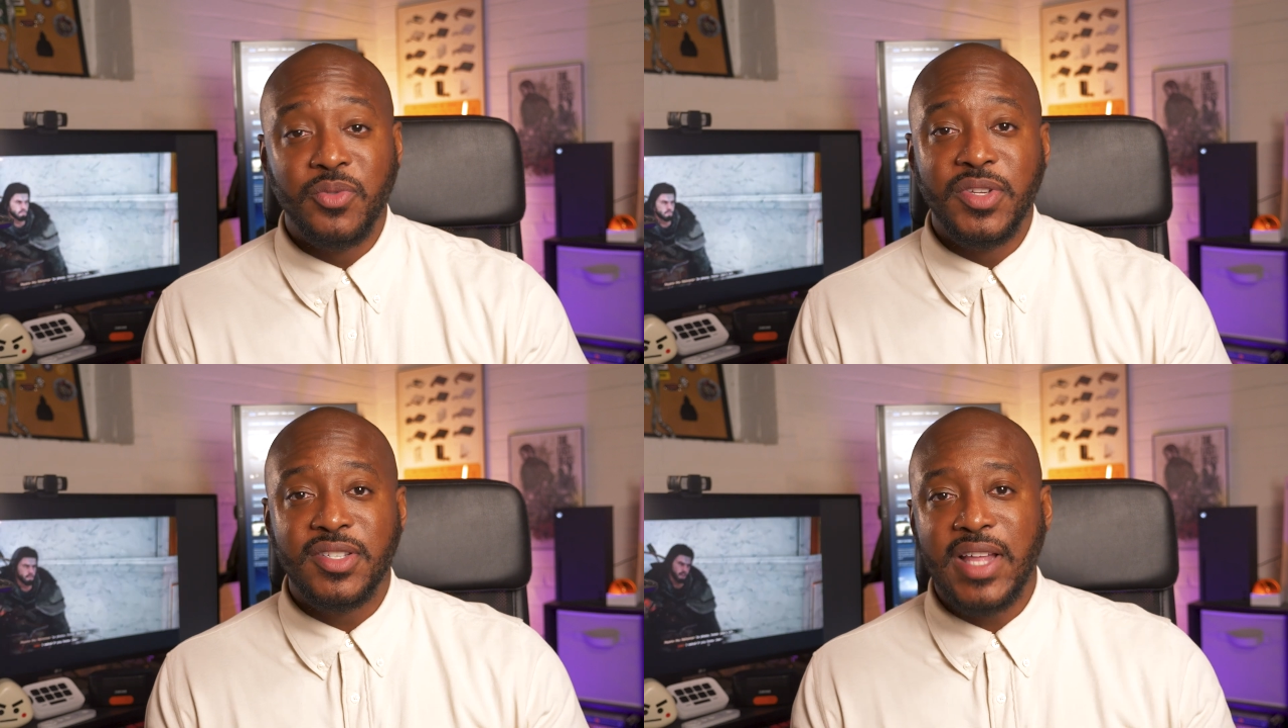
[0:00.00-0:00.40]
then
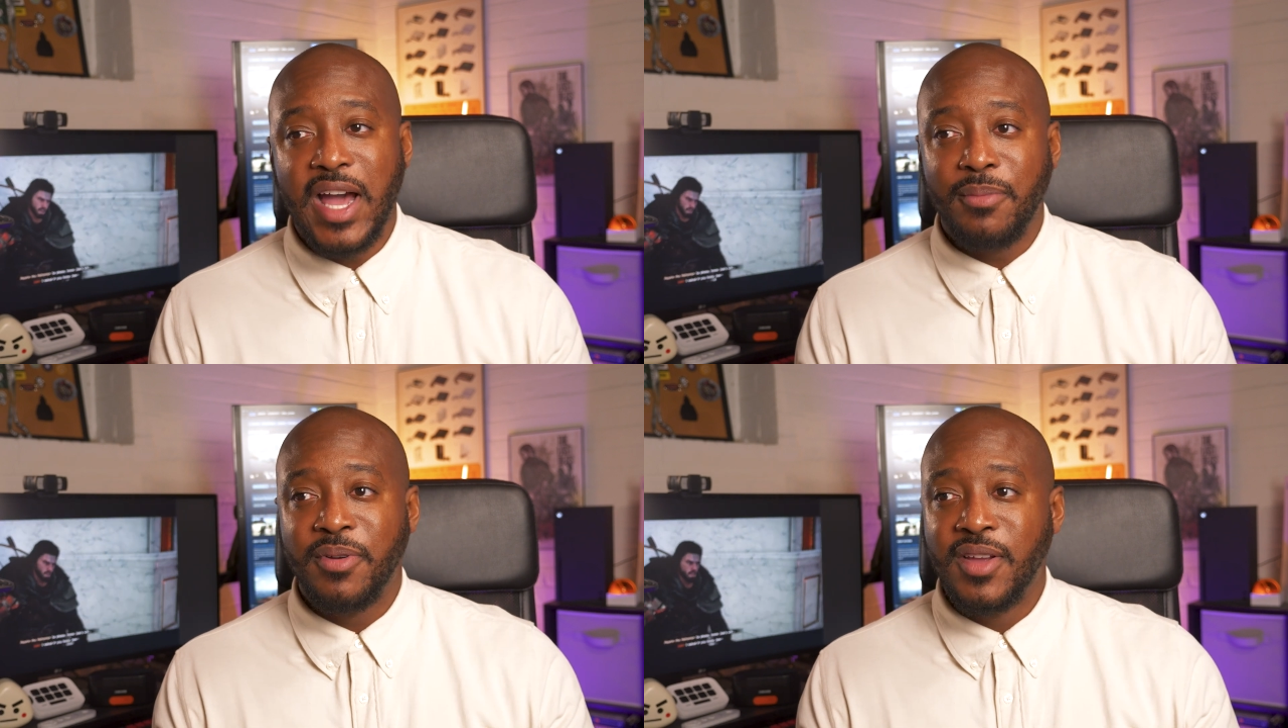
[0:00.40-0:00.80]
we
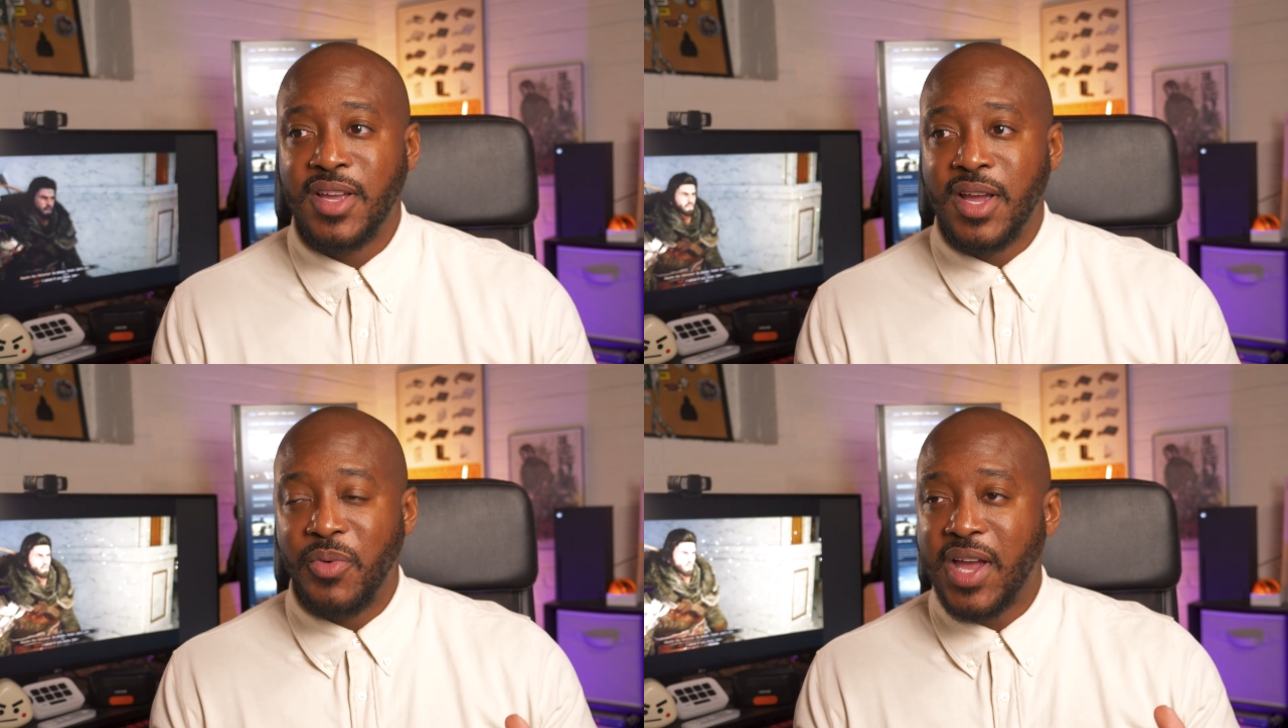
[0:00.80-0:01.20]
stop.
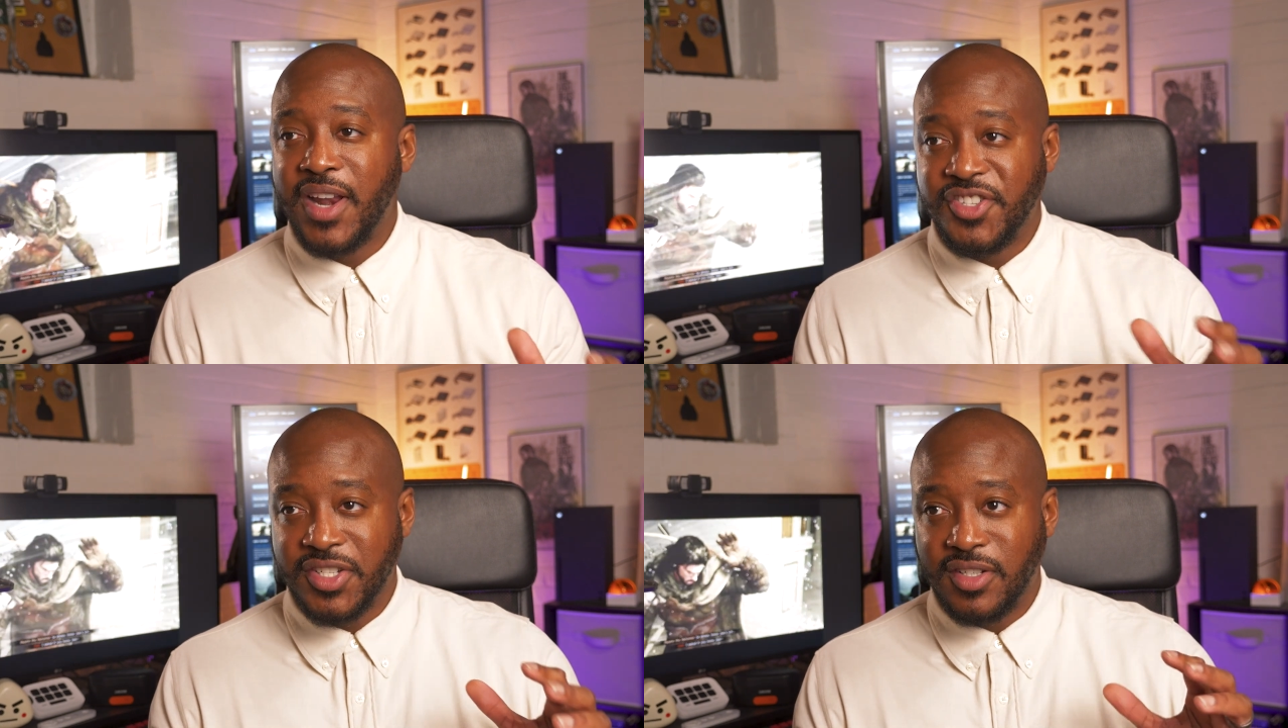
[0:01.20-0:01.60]
We
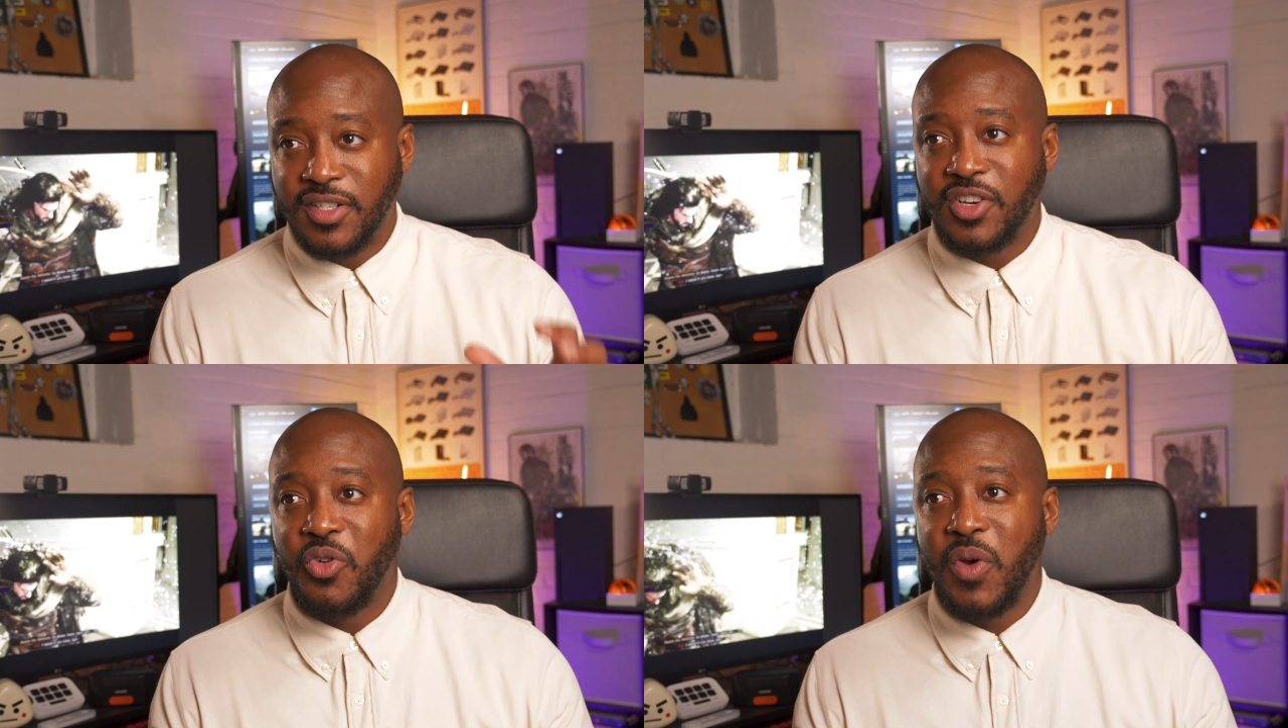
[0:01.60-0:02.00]
kind of just
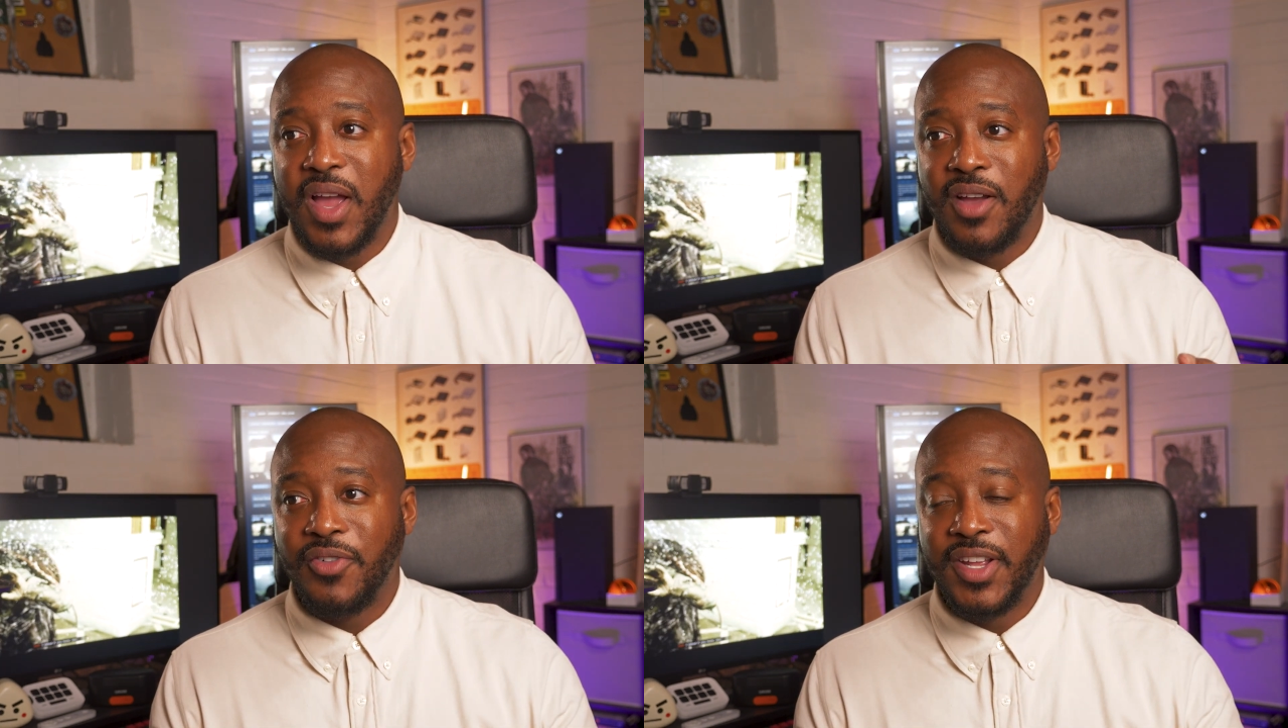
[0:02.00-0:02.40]
look
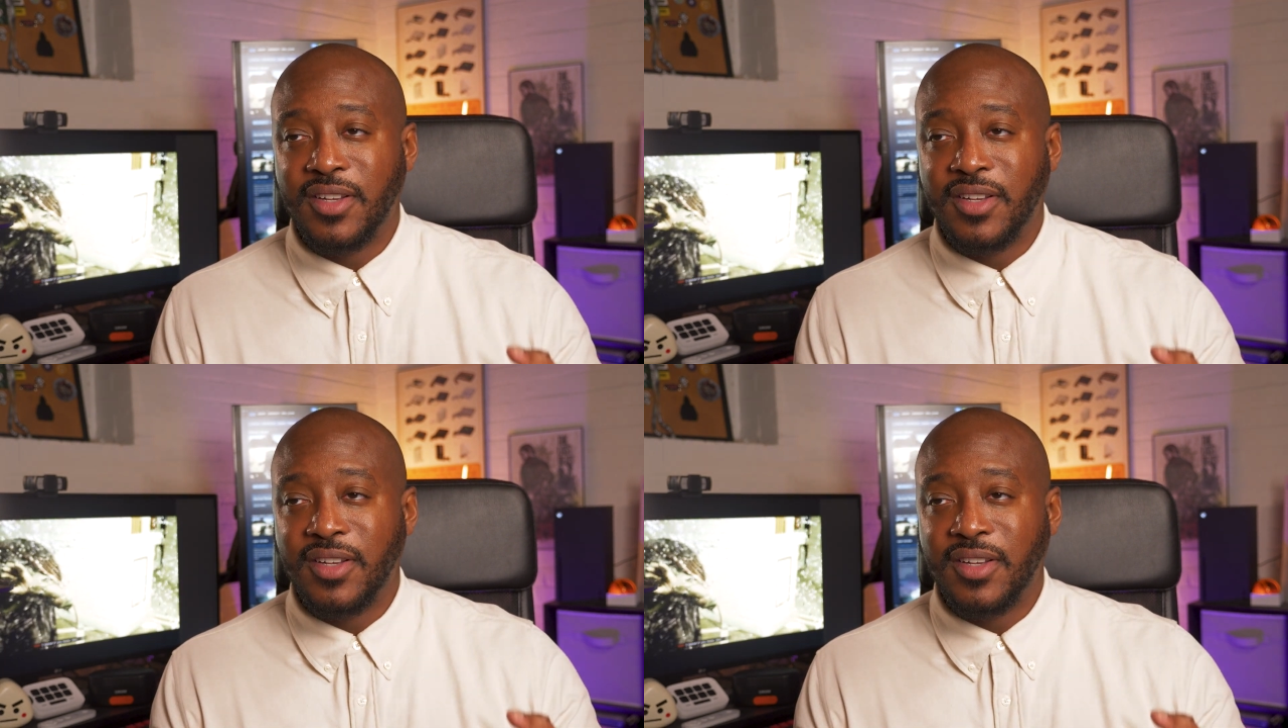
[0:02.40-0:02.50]
around